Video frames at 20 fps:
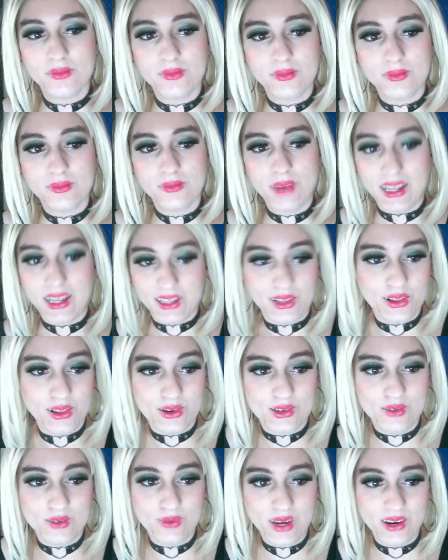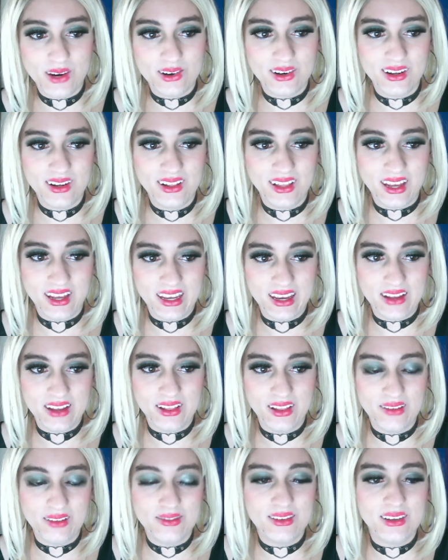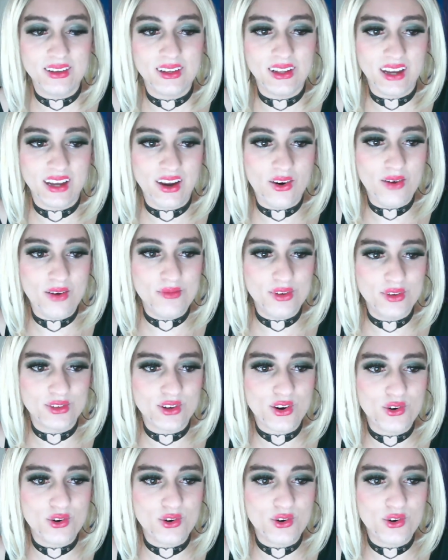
but it looks weird, like almost